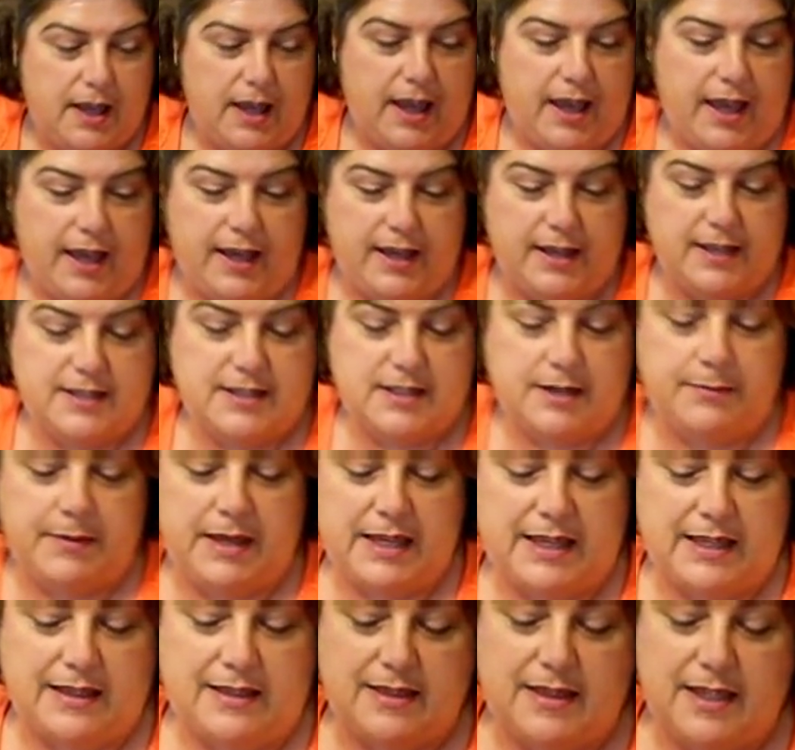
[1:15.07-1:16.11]
and to
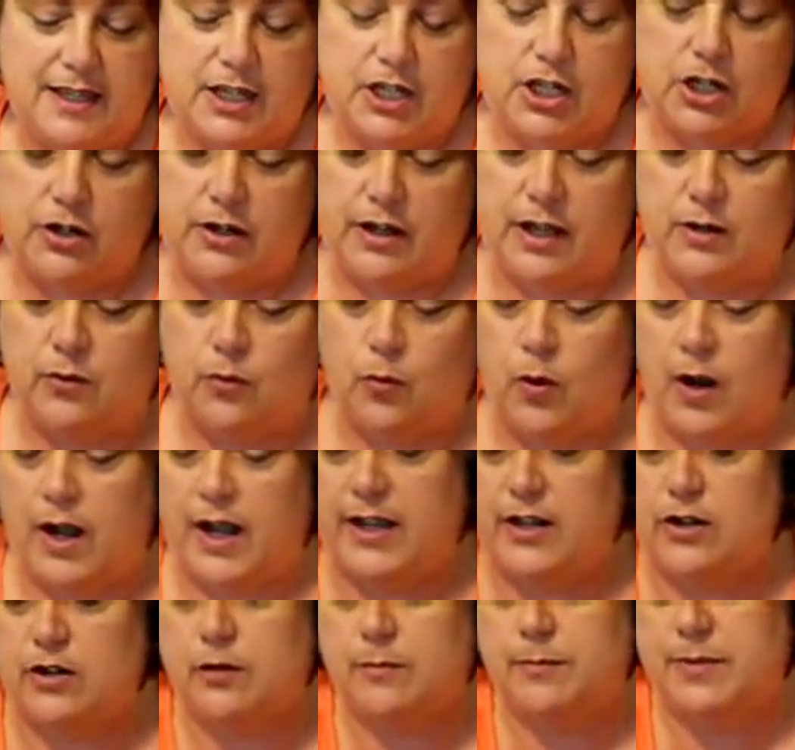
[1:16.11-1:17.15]
make it thicker and
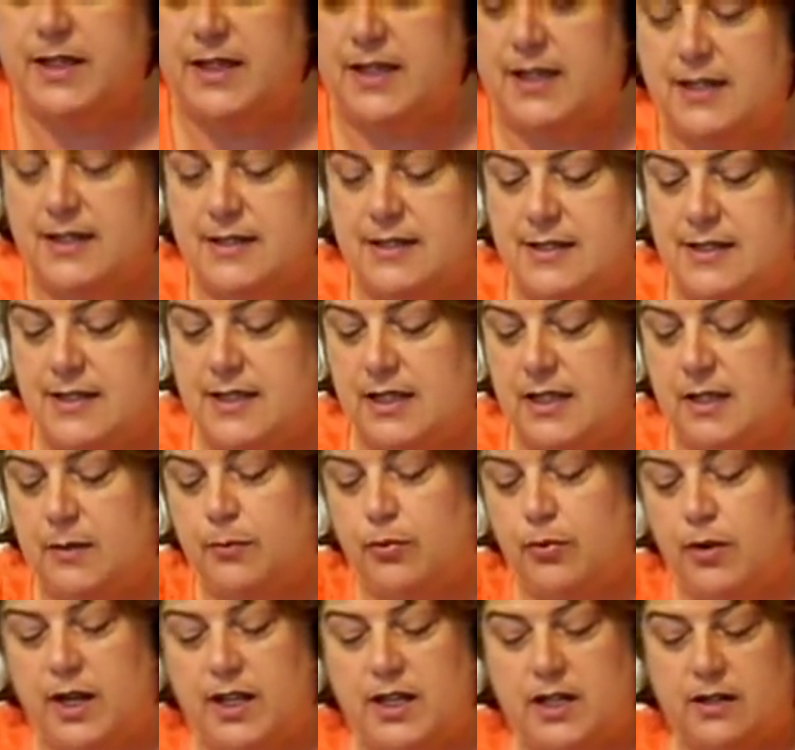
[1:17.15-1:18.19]
wider because the
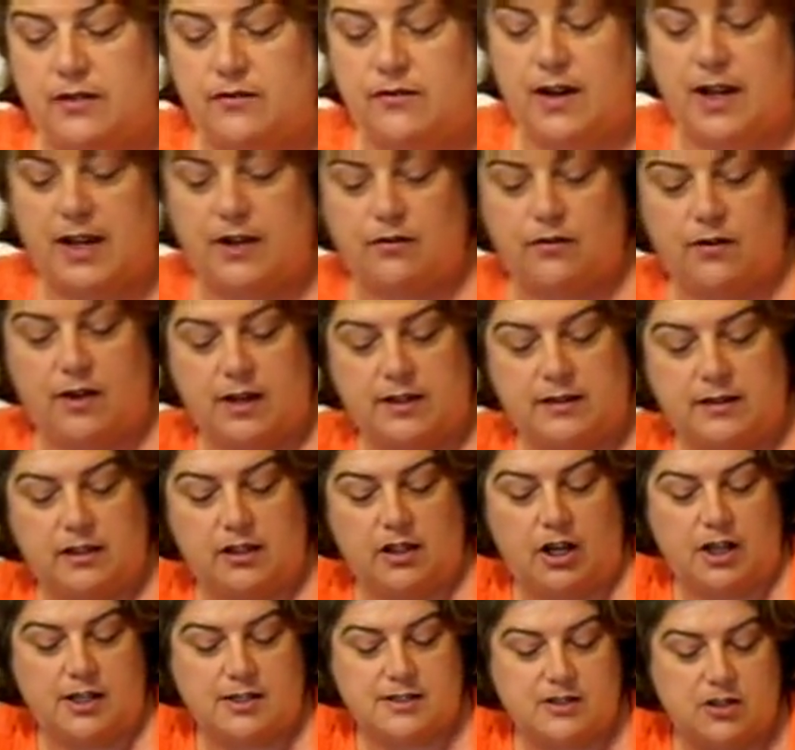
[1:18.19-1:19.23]
braid-in rag rug, the
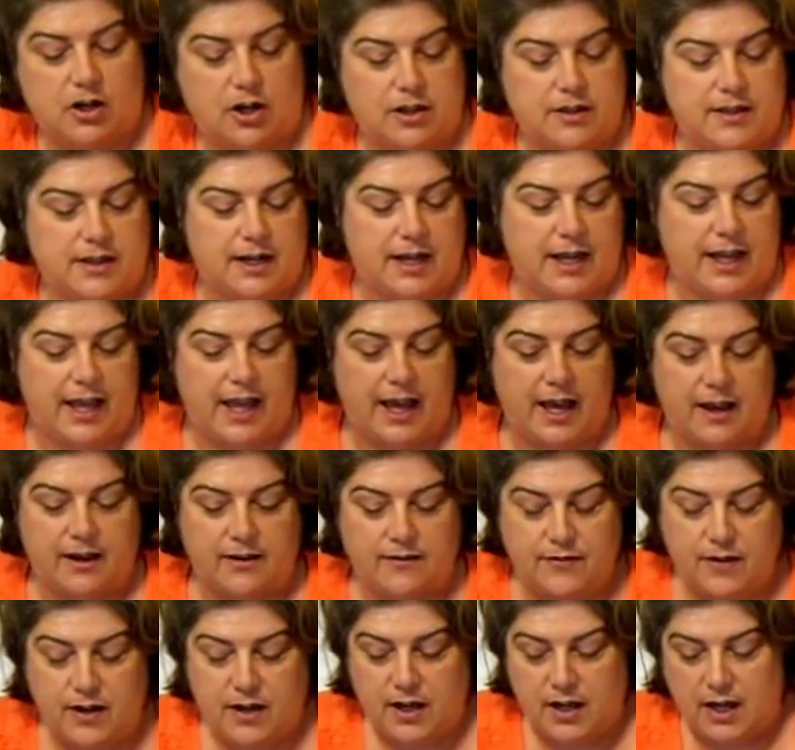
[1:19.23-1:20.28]
Lost Art that I have,
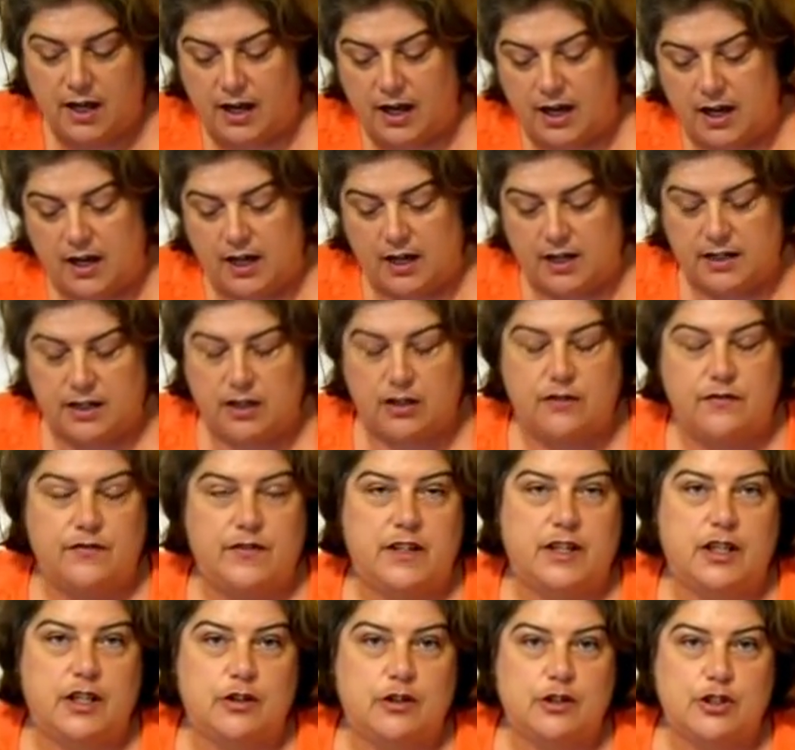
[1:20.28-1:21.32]
uh, another
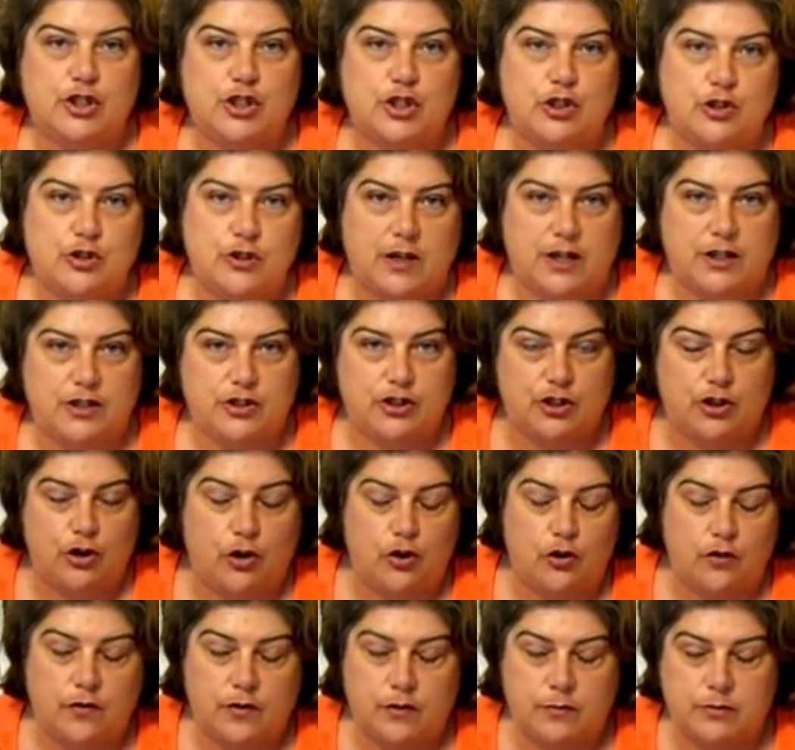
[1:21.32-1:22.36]
video that shows you how to do the
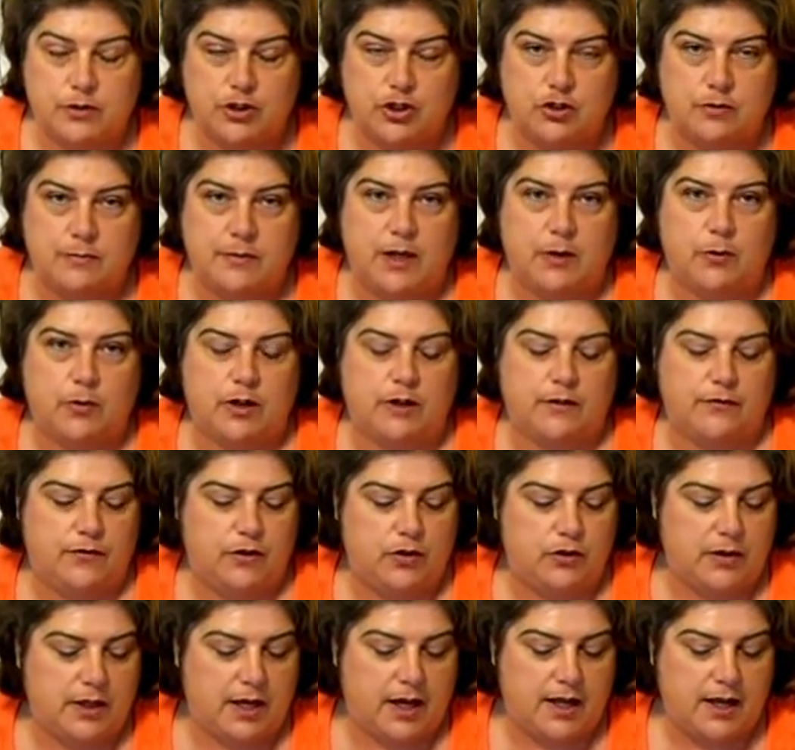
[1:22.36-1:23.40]
oval, which you may want to
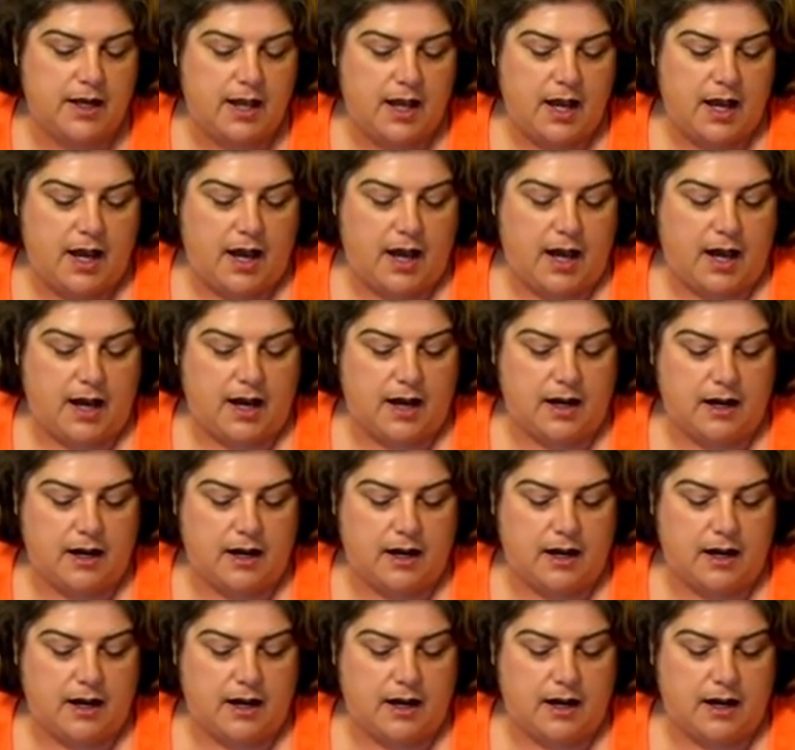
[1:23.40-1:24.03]
view that.